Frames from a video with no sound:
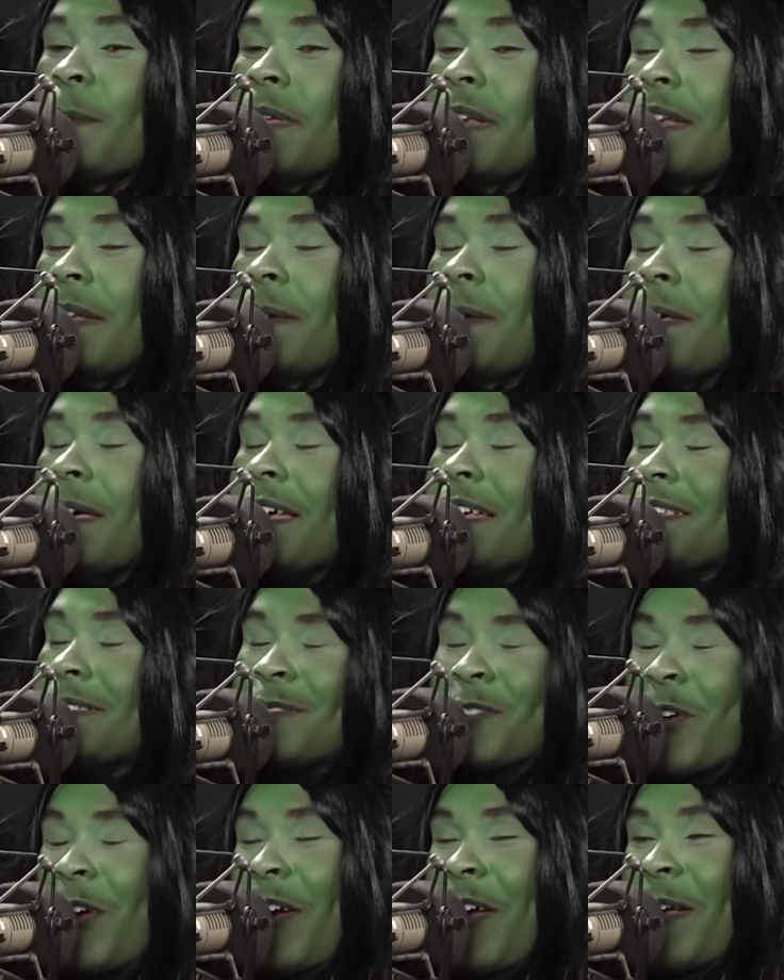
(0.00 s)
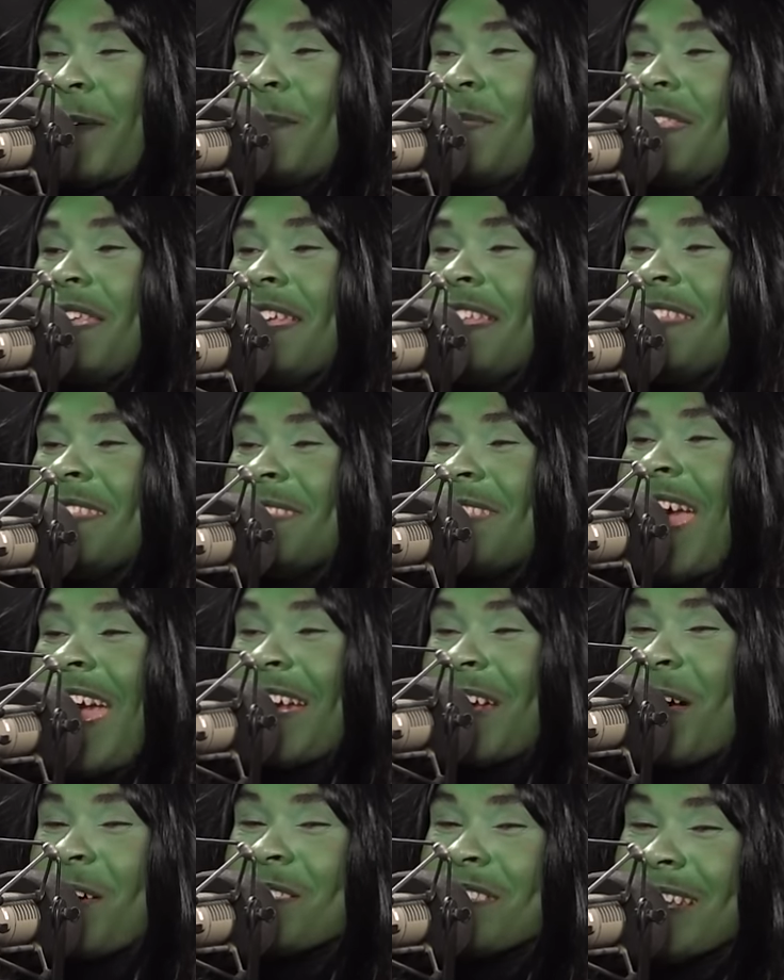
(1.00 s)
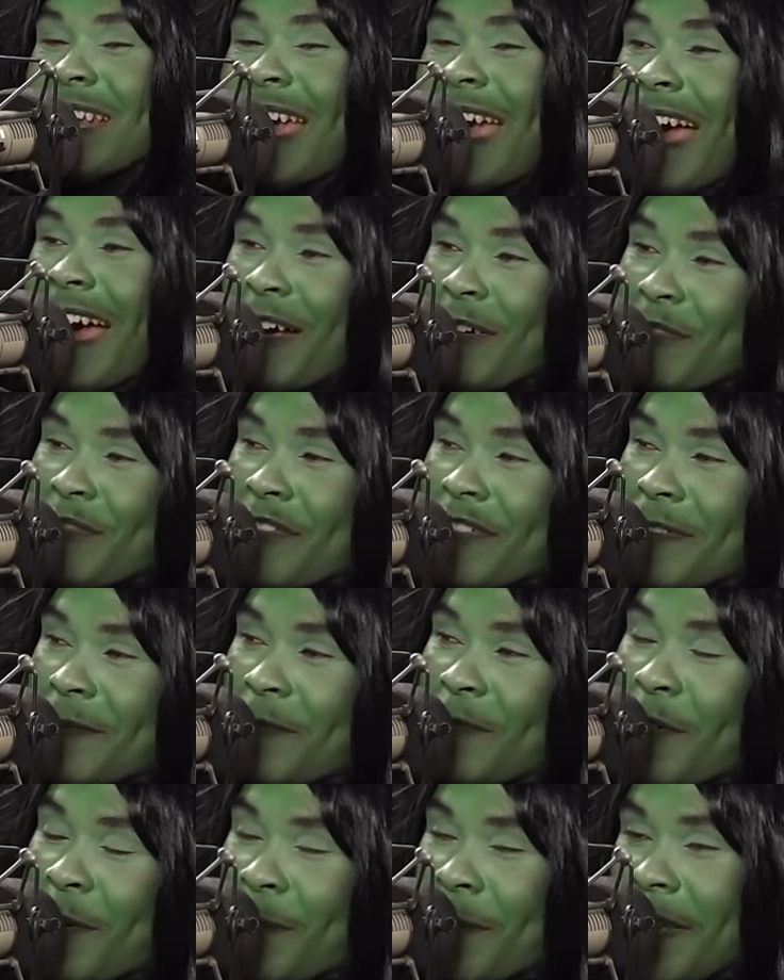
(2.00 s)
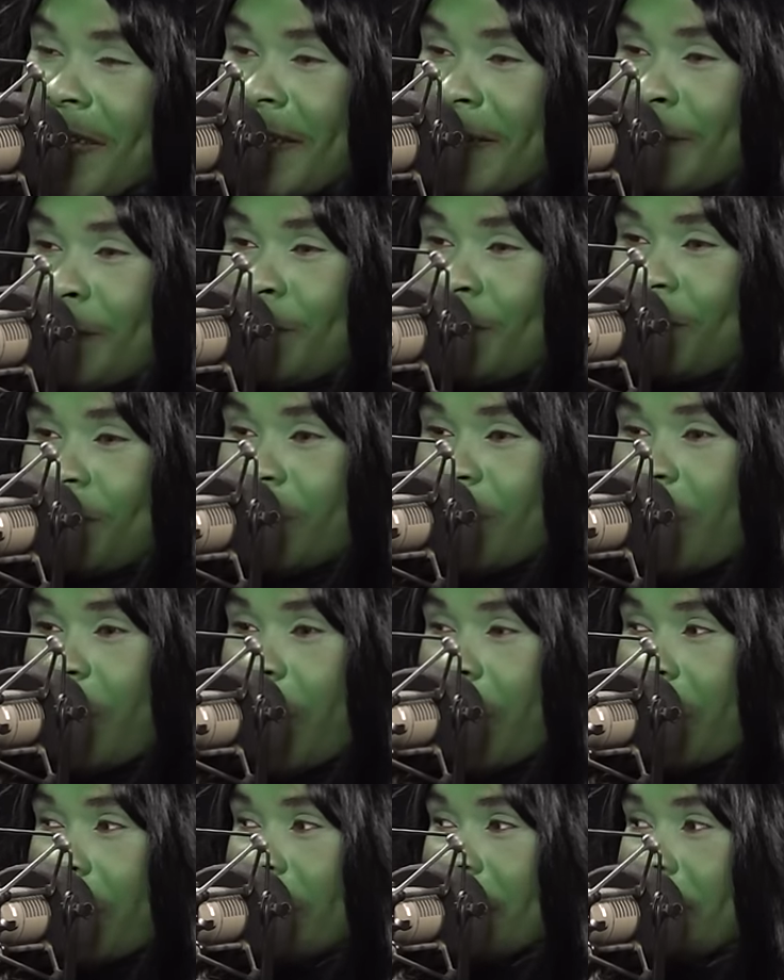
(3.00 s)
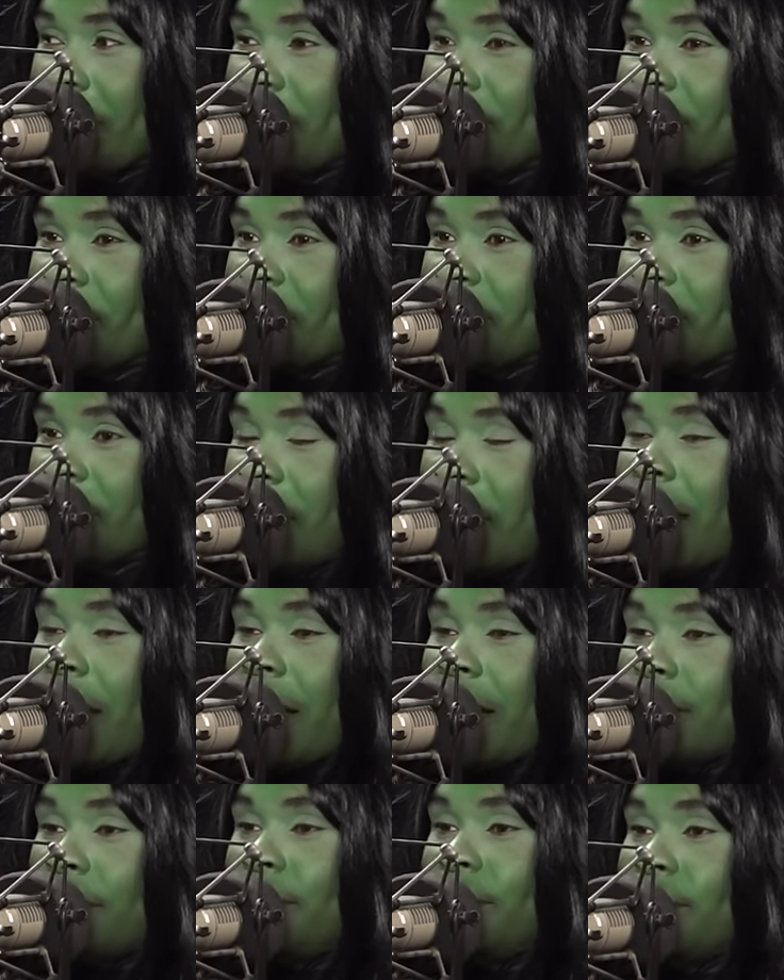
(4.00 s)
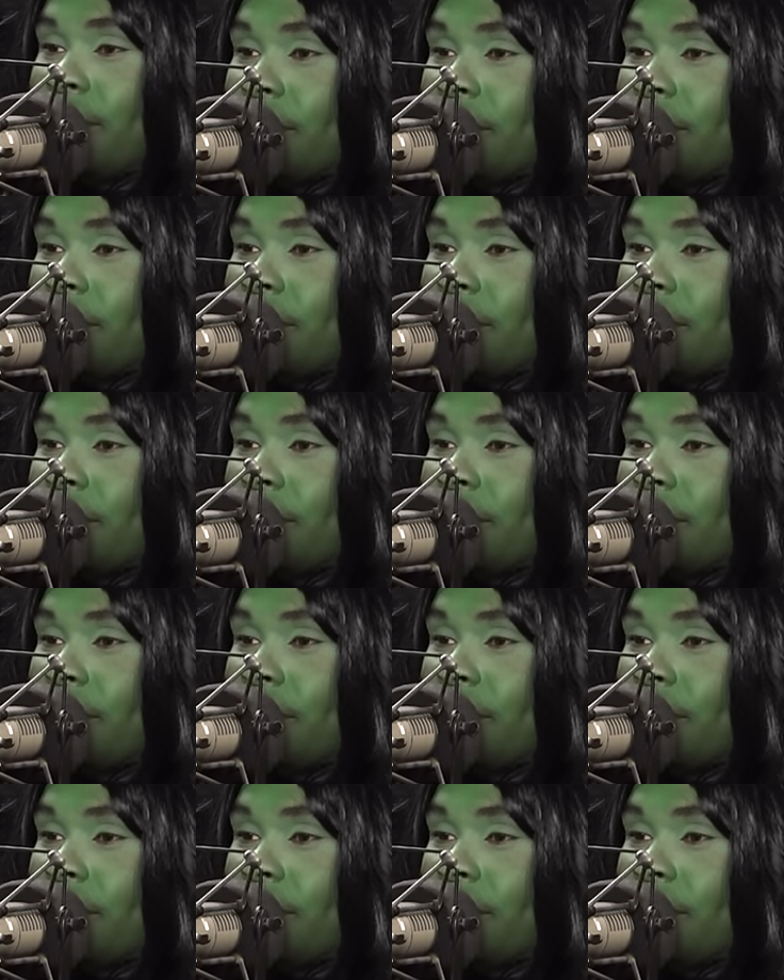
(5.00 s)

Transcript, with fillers: uh, sorry, that goes in F for What- me. what That's crazy. Peanut M&Ms? Yeah. It's